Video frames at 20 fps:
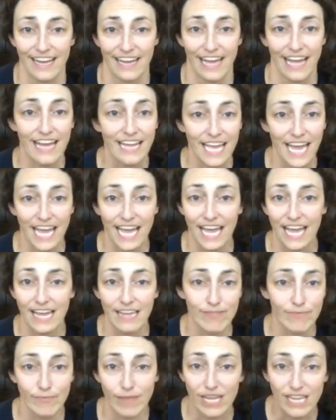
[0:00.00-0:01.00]

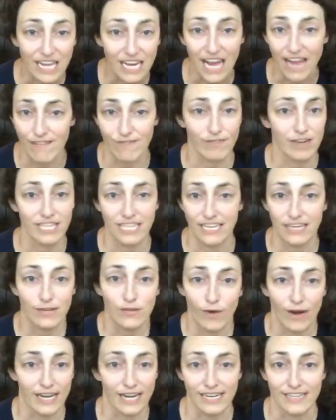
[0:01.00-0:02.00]
aka making everything a
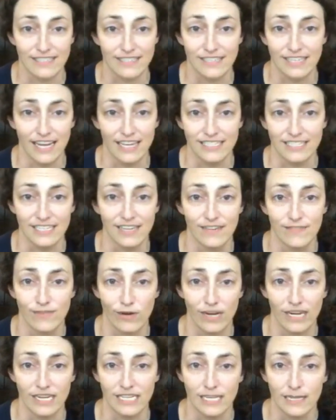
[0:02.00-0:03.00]
quad exercise
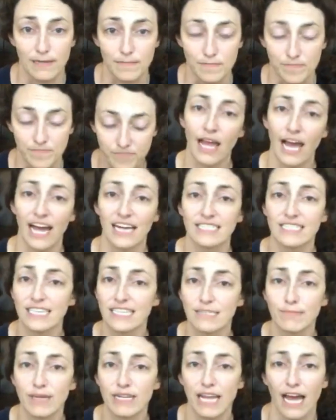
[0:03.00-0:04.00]
for it. Has
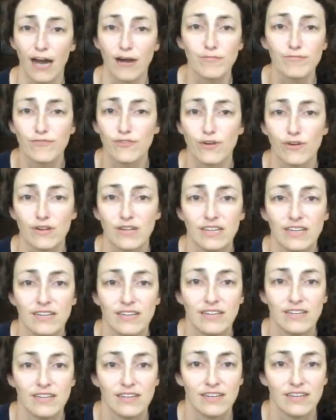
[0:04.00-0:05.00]
this been helpful?
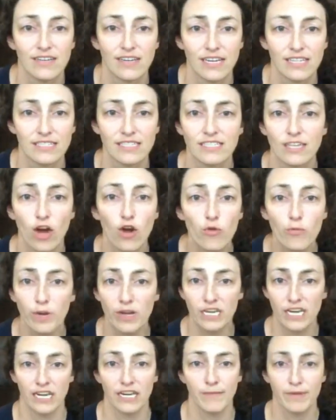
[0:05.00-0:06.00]
Has this
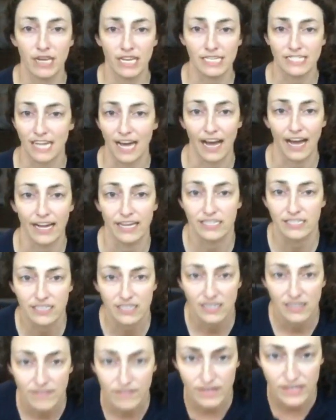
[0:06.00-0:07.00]
opened anybody's eyes
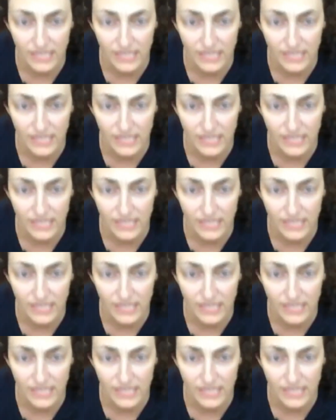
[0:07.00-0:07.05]
for